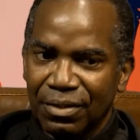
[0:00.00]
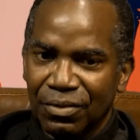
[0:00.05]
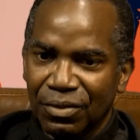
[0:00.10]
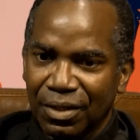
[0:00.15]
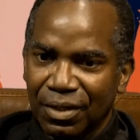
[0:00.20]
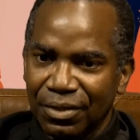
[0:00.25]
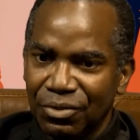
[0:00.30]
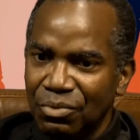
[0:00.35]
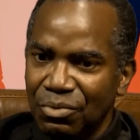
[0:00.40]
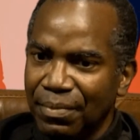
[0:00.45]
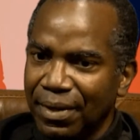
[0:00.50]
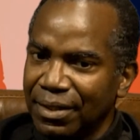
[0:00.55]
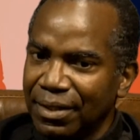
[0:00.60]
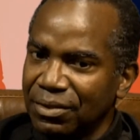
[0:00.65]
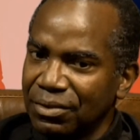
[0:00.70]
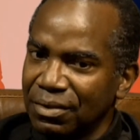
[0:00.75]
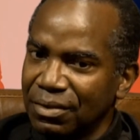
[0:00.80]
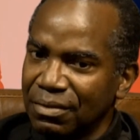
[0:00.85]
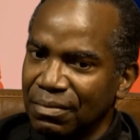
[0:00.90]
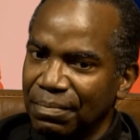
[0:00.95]
Can you
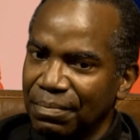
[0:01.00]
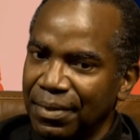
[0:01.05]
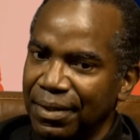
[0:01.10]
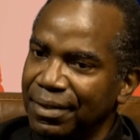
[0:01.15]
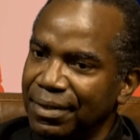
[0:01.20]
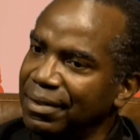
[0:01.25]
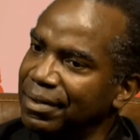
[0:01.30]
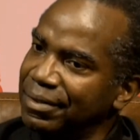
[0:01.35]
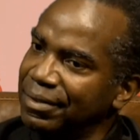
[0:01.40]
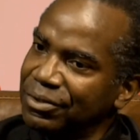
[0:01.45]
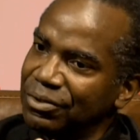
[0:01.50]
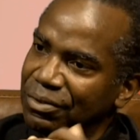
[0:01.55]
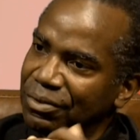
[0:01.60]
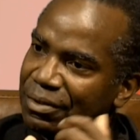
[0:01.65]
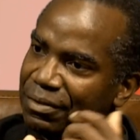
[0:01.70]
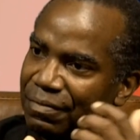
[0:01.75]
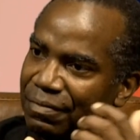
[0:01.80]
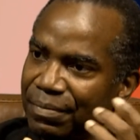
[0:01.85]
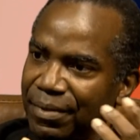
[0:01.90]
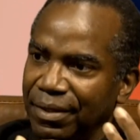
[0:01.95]
imagine the money that you
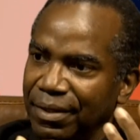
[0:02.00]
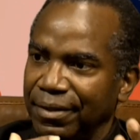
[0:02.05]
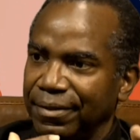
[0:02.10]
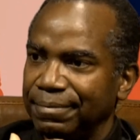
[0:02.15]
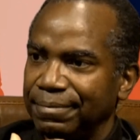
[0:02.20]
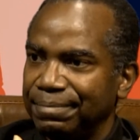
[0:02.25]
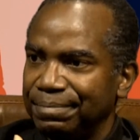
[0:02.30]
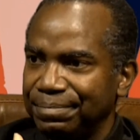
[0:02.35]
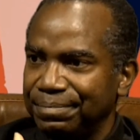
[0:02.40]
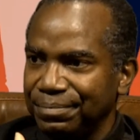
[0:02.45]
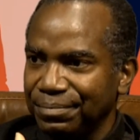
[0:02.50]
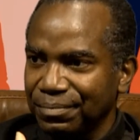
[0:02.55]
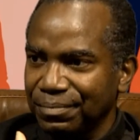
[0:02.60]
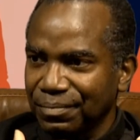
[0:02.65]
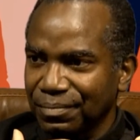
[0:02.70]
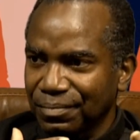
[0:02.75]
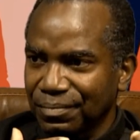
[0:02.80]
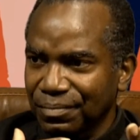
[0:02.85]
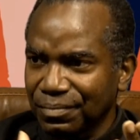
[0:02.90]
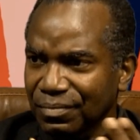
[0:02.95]
could have made,
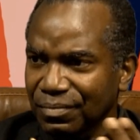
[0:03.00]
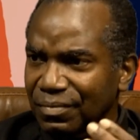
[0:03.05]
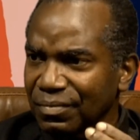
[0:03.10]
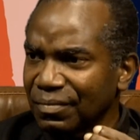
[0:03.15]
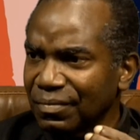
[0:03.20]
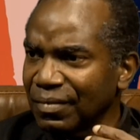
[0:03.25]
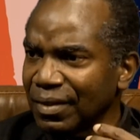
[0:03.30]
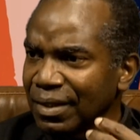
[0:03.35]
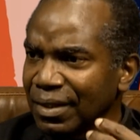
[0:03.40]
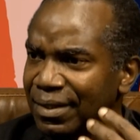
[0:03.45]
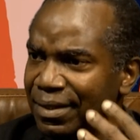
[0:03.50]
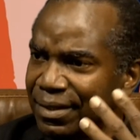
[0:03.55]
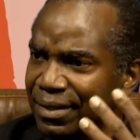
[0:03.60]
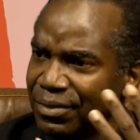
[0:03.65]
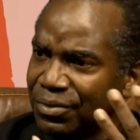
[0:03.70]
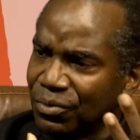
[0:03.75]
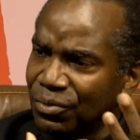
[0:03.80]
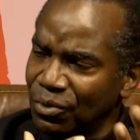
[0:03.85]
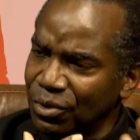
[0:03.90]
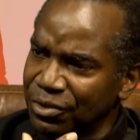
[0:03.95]
the
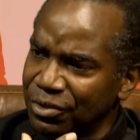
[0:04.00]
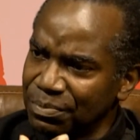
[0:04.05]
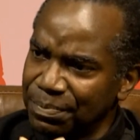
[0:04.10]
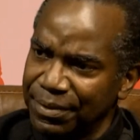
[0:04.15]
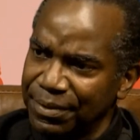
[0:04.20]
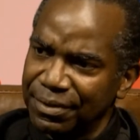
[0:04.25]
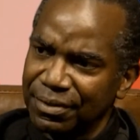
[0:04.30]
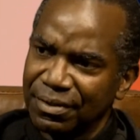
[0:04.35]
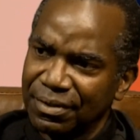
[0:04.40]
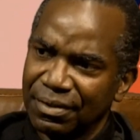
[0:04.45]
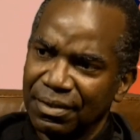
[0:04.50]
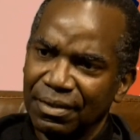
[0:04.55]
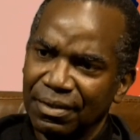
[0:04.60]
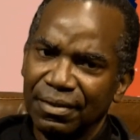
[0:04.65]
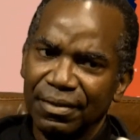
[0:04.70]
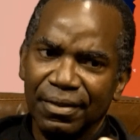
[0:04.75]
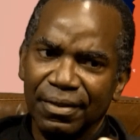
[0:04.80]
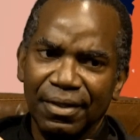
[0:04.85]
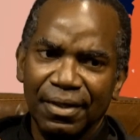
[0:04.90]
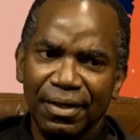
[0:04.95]
endorsements, the